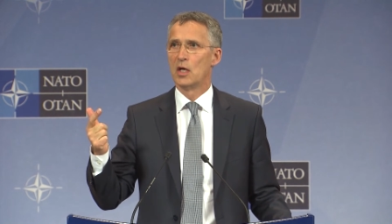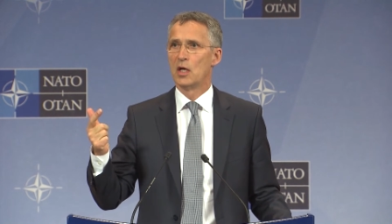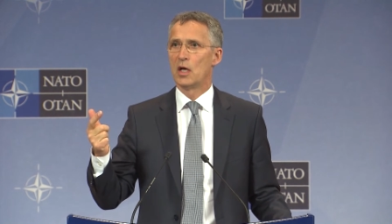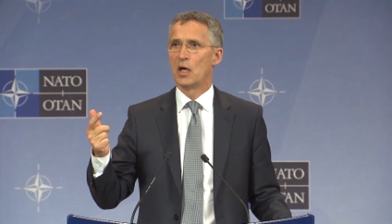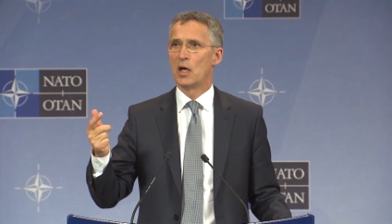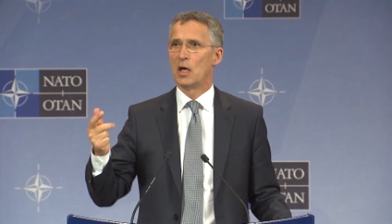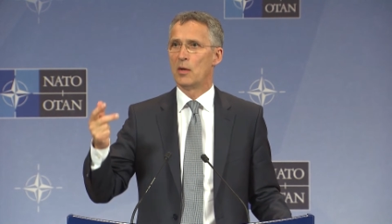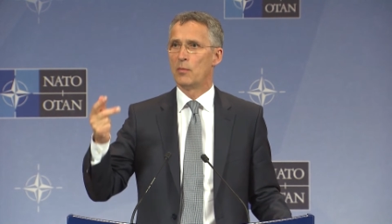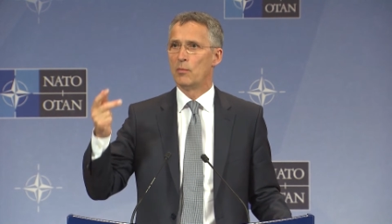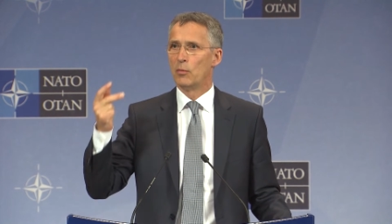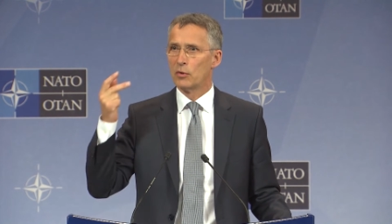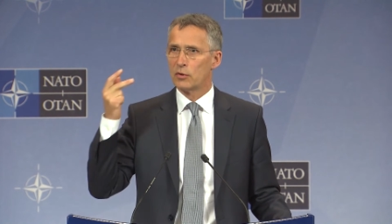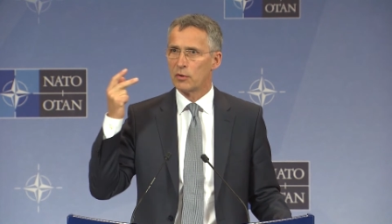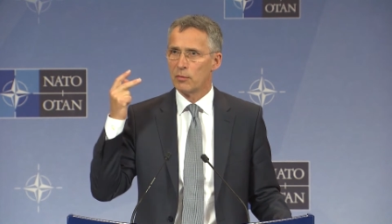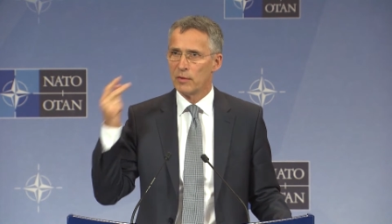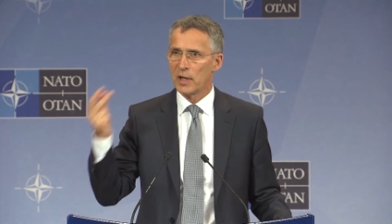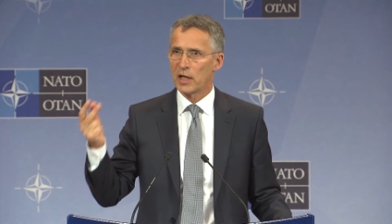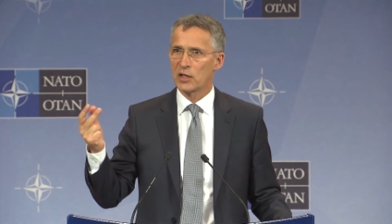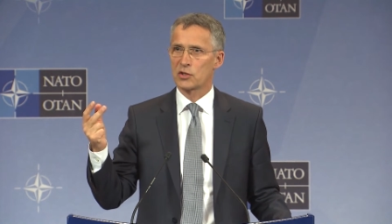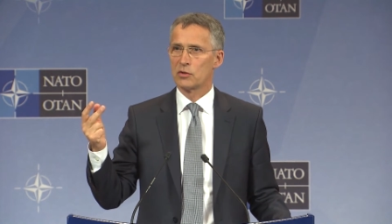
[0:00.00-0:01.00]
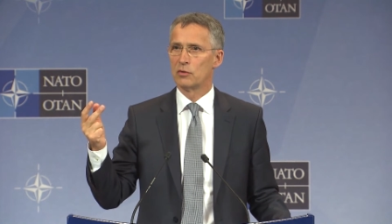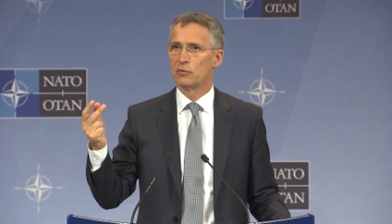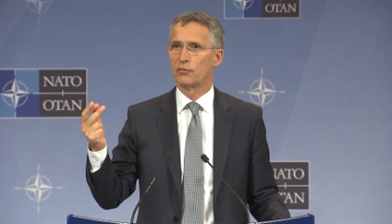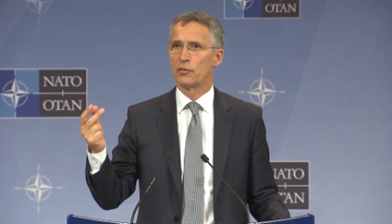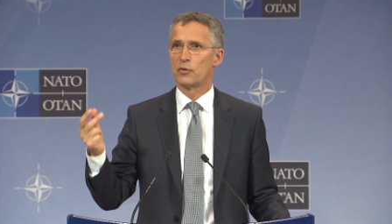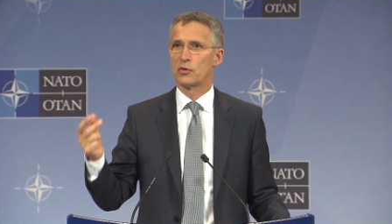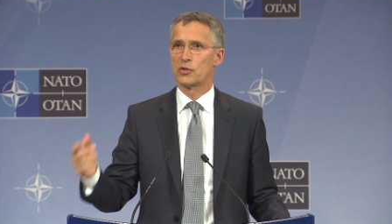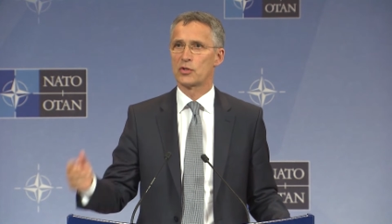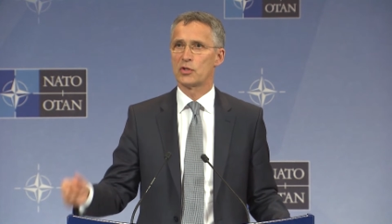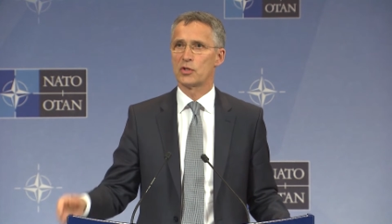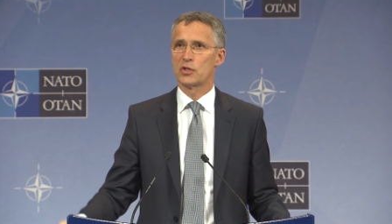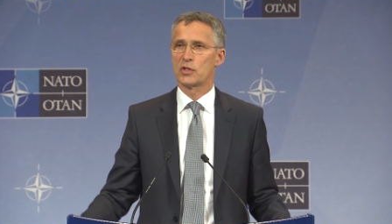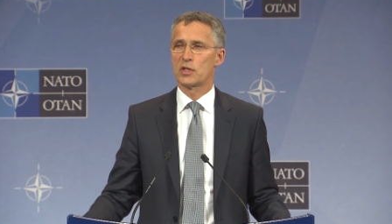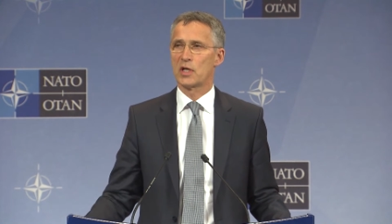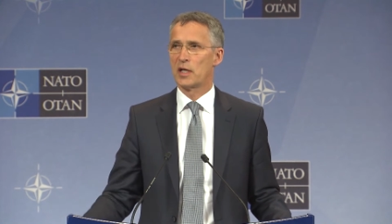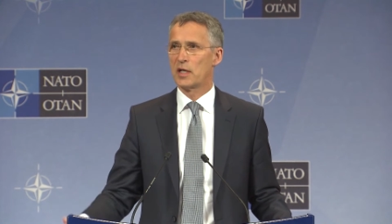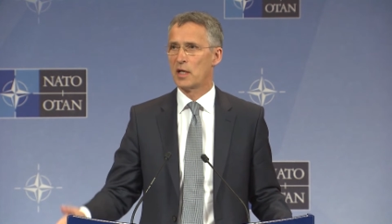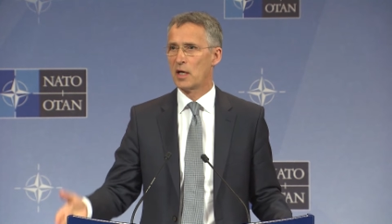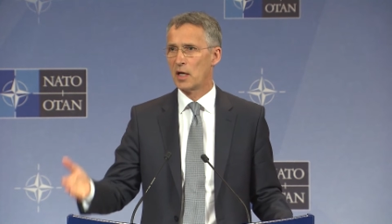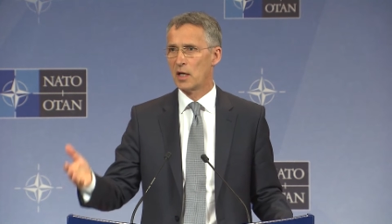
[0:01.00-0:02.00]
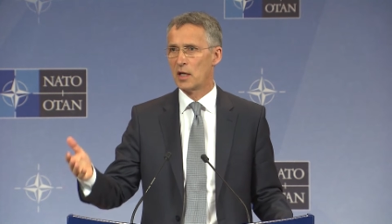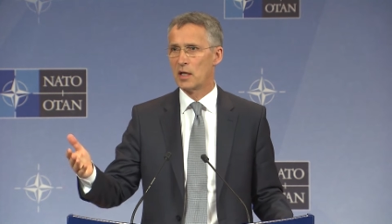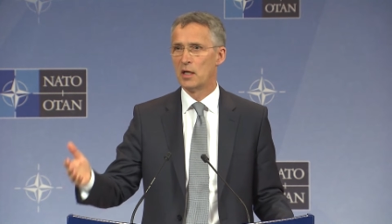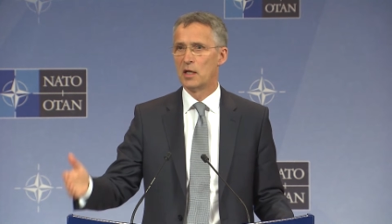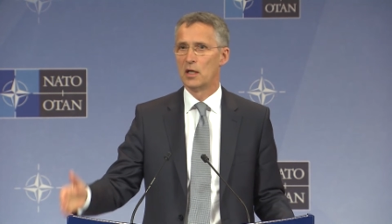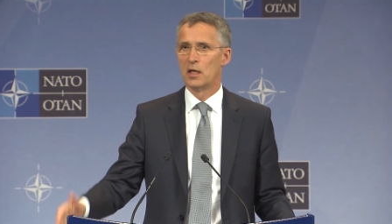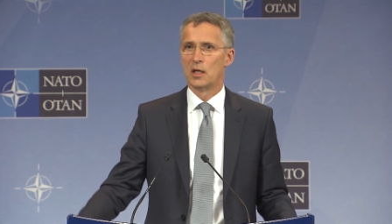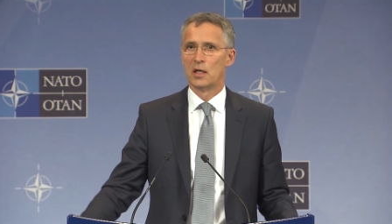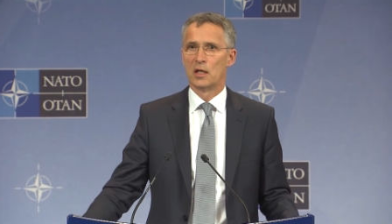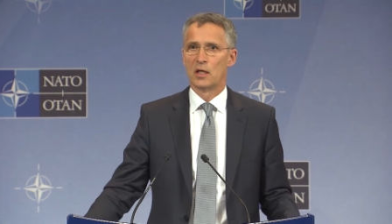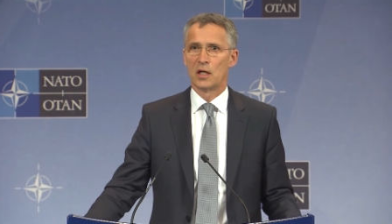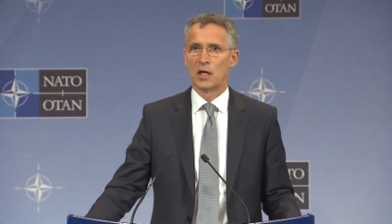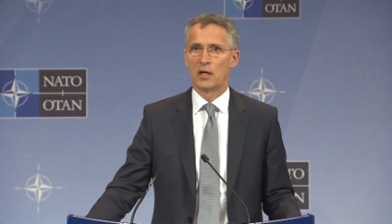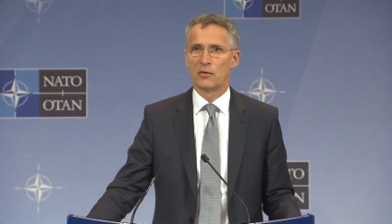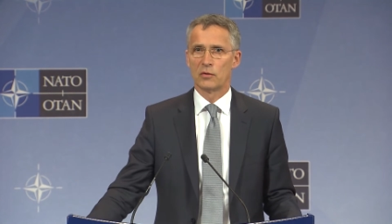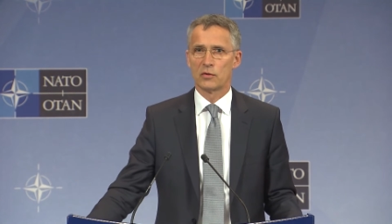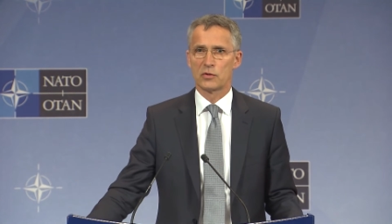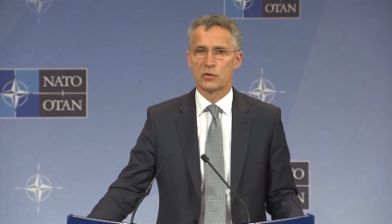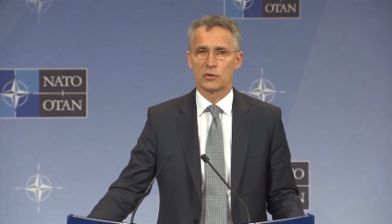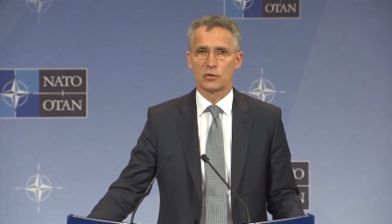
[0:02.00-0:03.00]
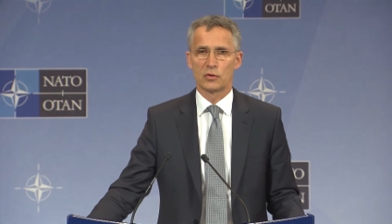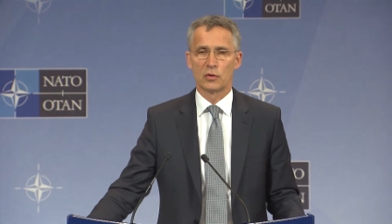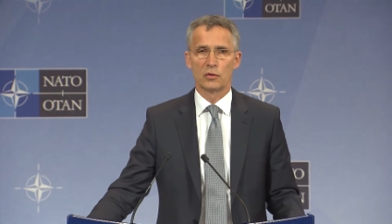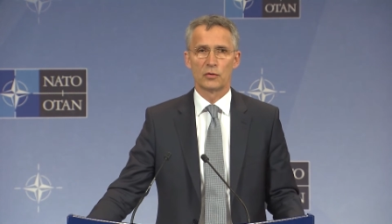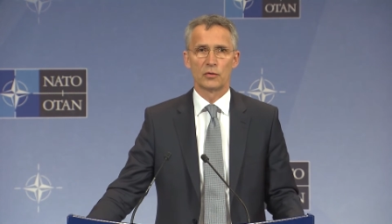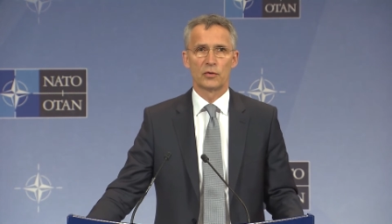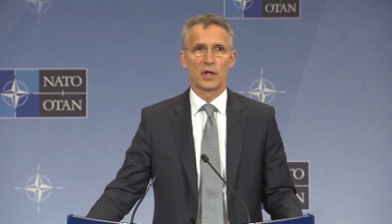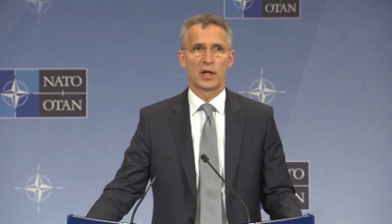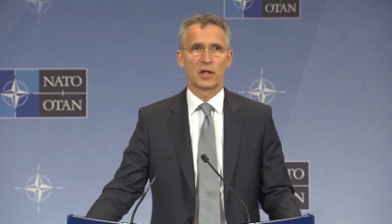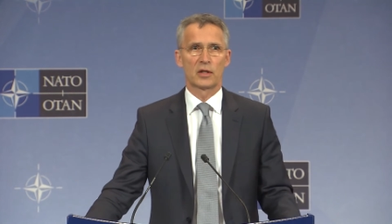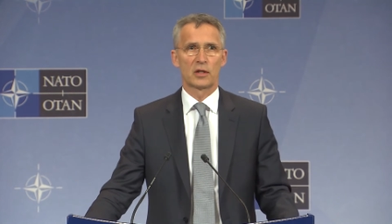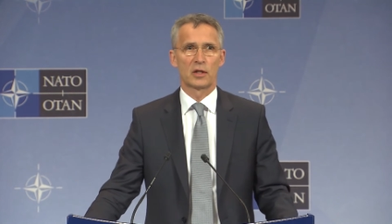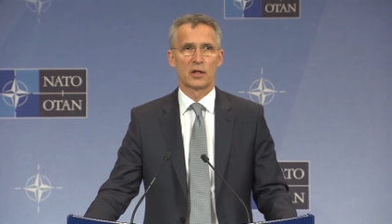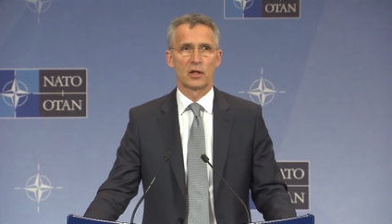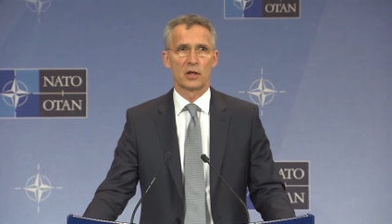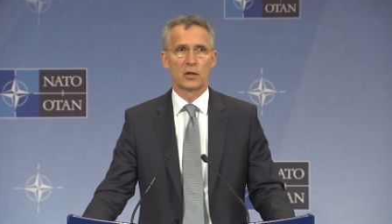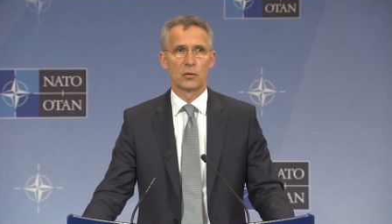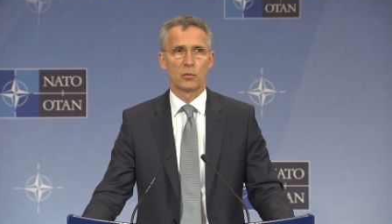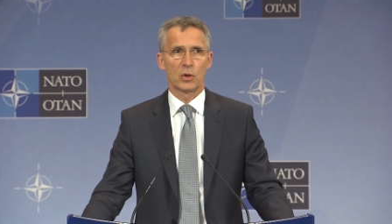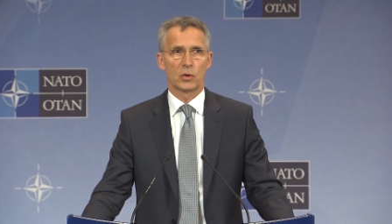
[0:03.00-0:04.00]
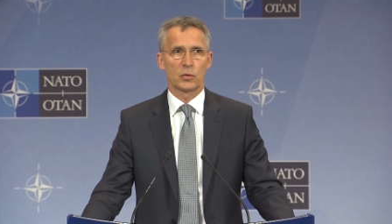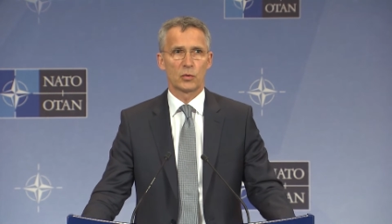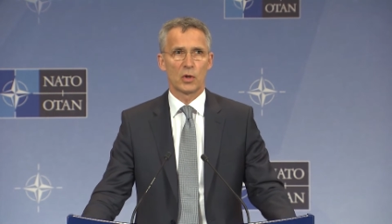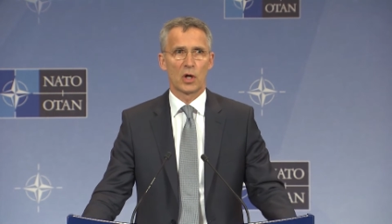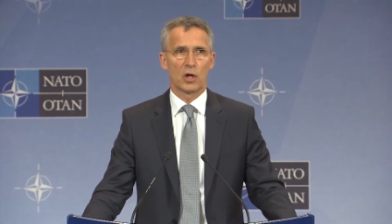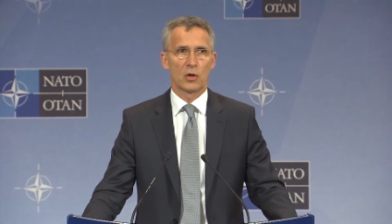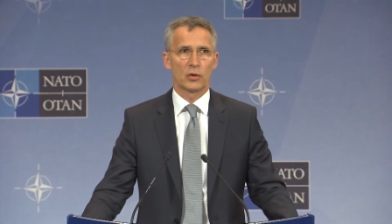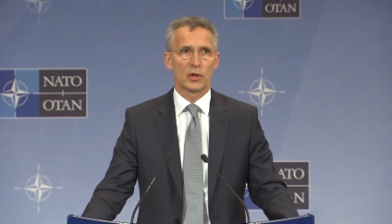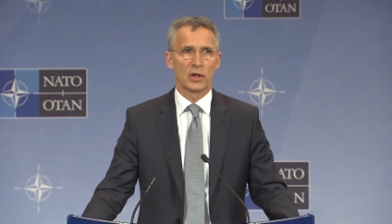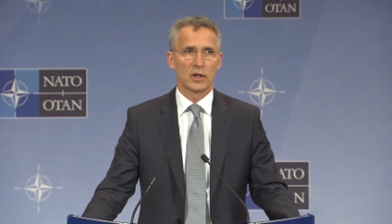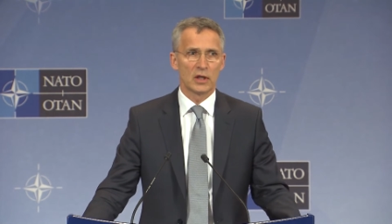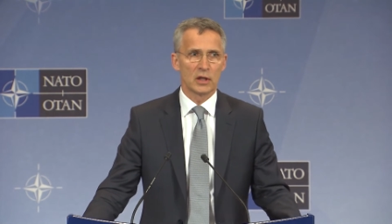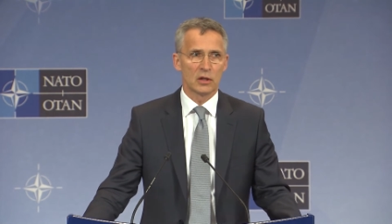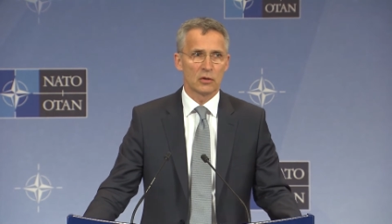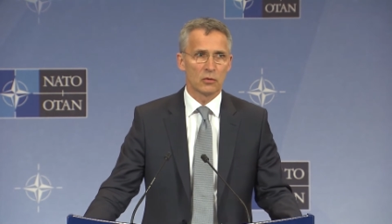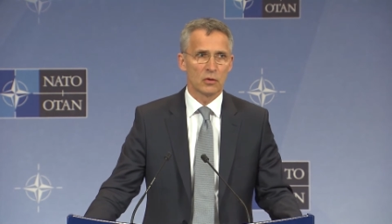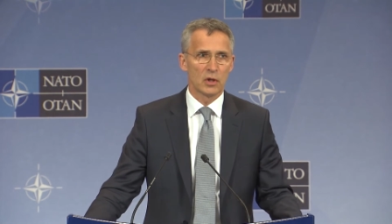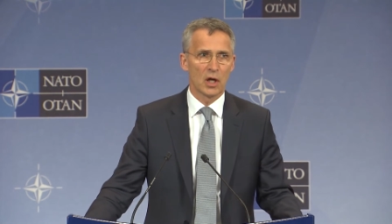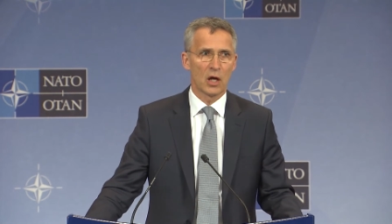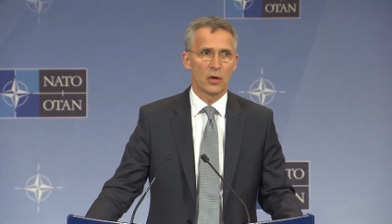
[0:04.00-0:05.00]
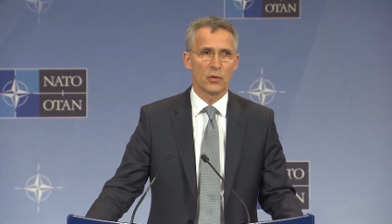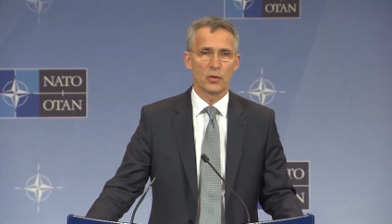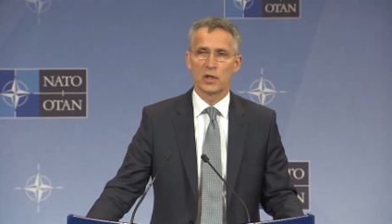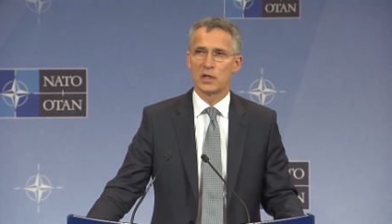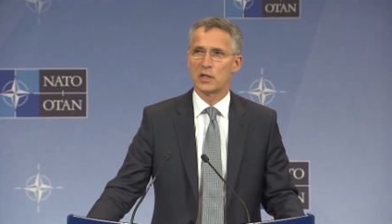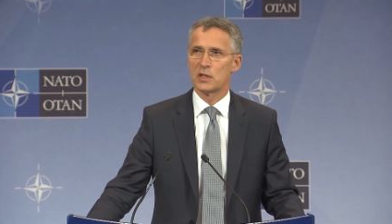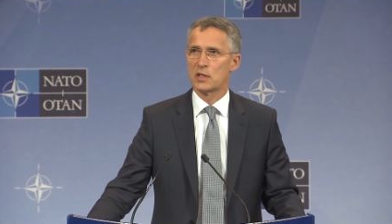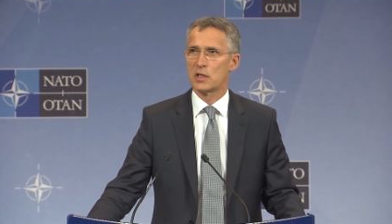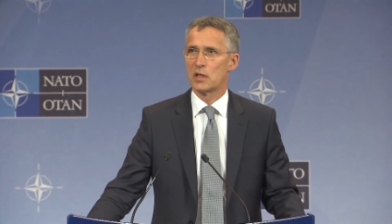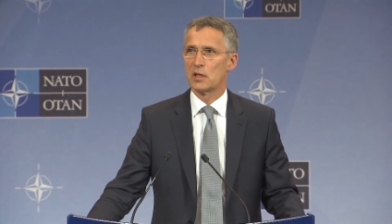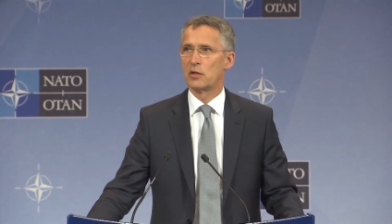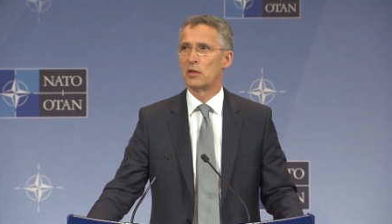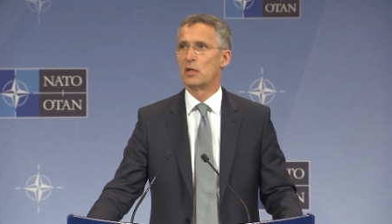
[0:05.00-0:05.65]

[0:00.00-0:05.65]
multinational forces, and I have also told you that what we are looking into now is